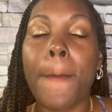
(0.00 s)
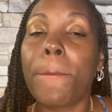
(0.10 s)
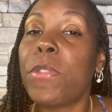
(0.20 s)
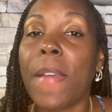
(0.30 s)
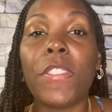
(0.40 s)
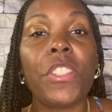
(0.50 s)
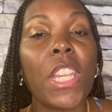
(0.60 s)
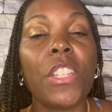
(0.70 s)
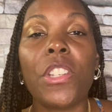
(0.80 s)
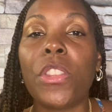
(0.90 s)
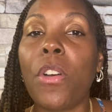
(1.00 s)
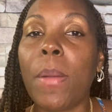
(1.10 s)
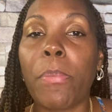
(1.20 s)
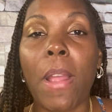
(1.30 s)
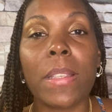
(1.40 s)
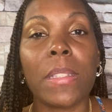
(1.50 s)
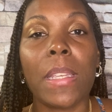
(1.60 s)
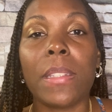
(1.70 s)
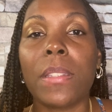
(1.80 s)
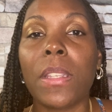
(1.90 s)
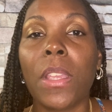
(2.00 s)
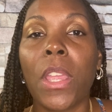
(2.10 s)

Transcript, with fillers: you have to change your thought process.